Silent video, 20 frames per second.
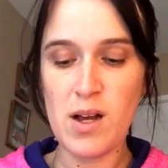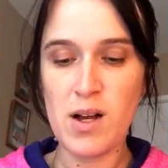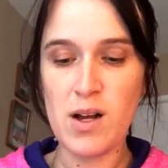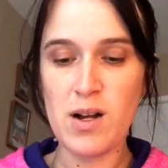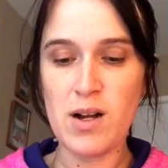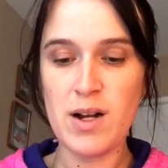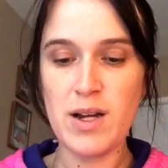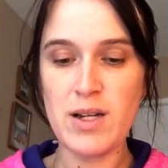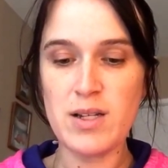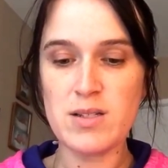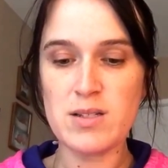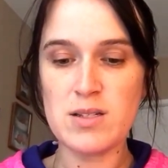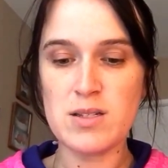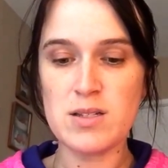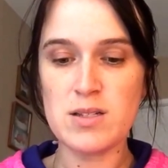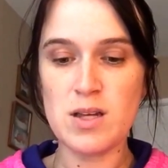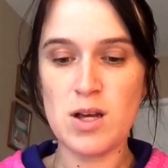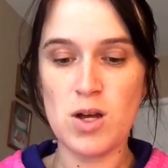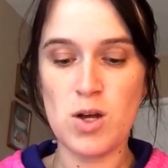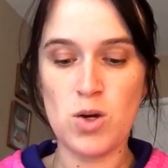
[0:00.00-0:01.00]
Alright,
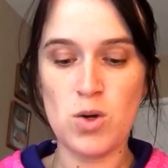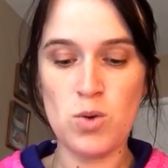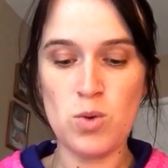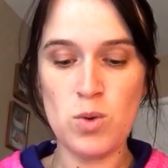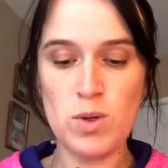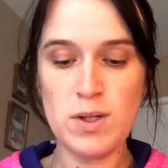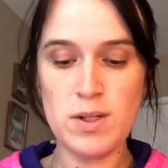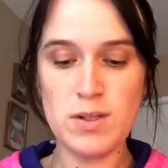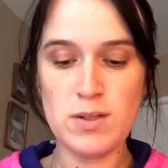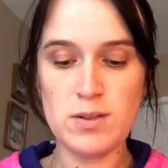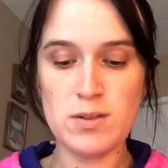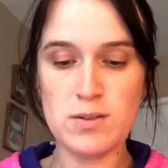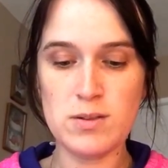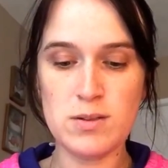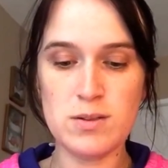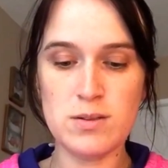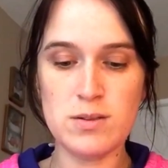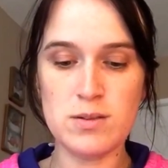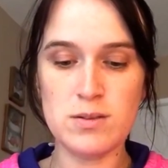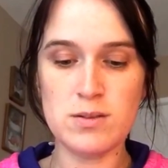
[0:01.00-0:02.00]
so
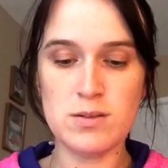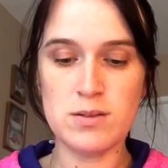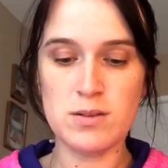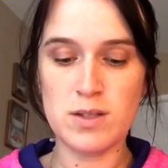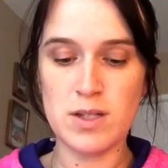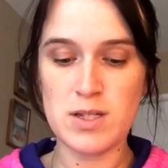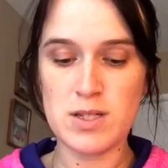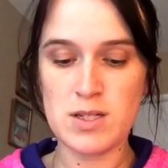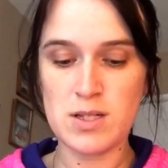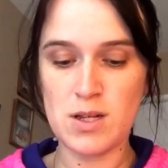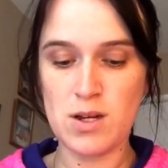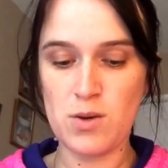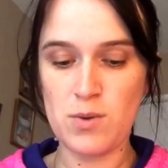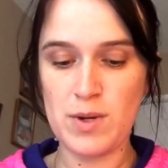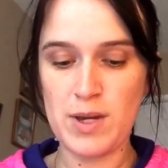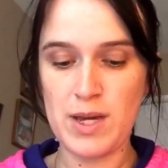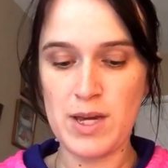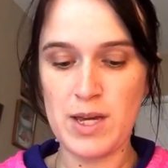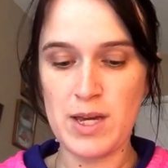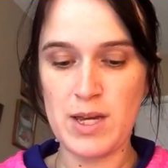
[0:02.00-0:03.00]
let's go
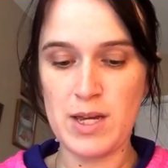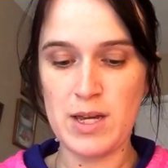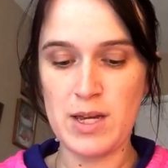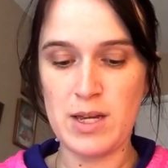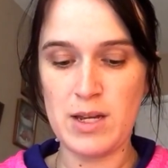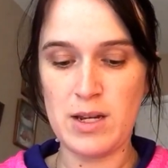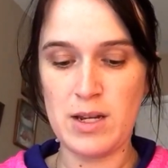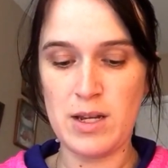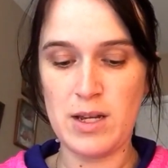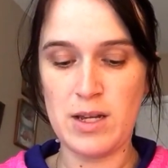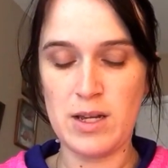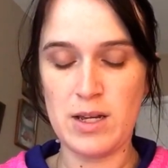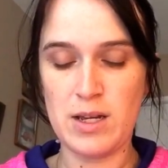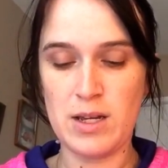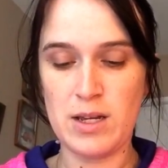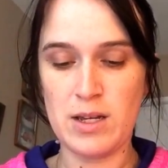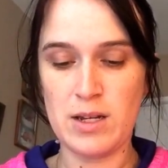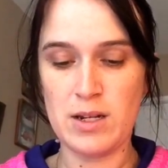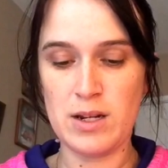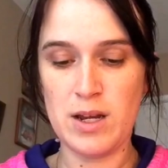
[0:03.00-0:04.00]
ahead
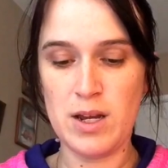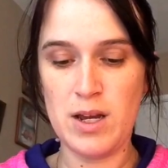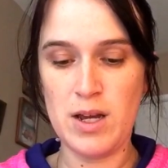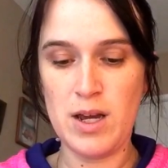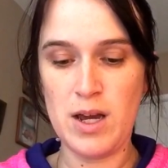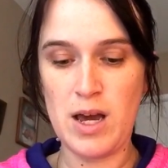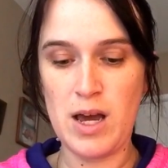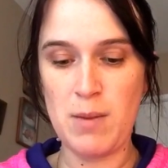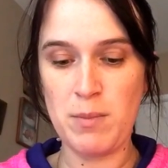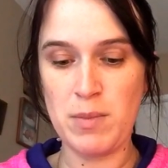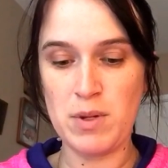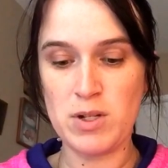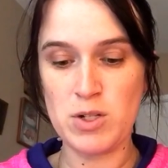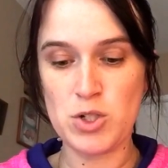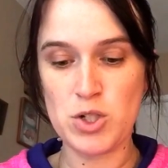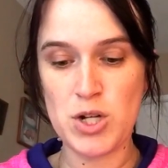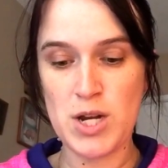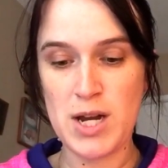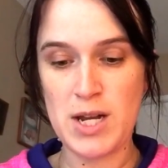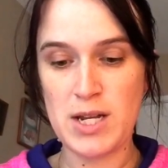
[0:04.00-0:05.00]
and I'm going to
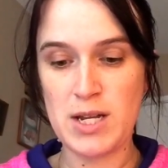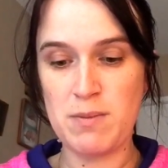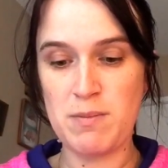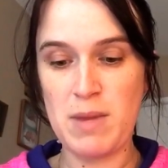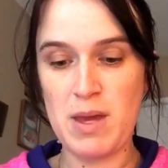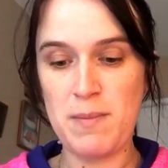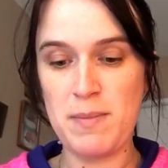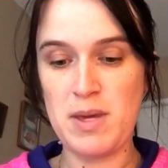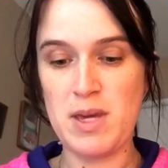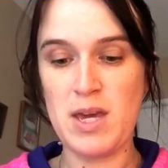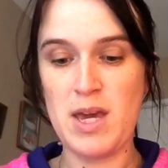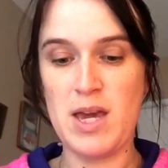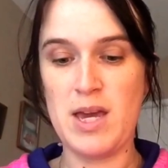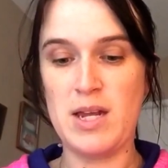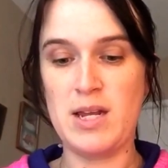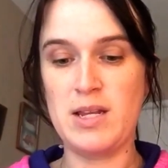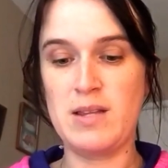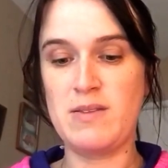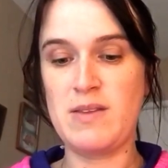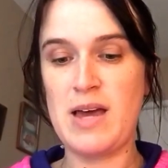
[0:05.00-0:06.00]
try to maybe
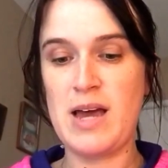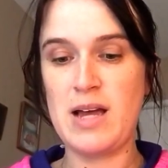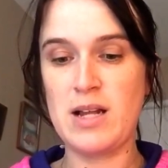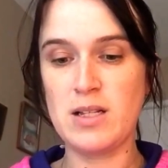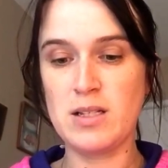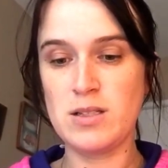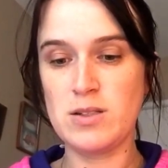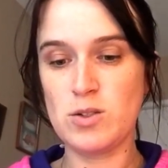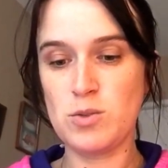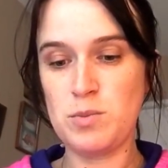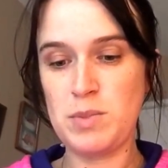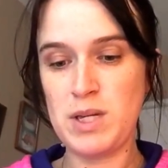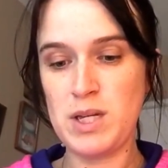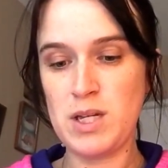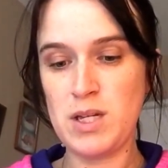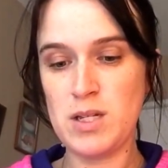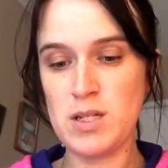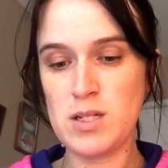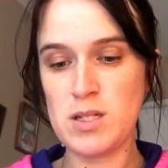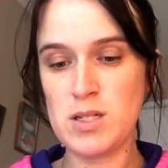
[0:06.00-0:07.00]
edit that a little
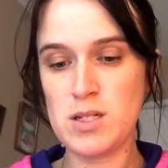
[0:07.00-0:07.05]
bit.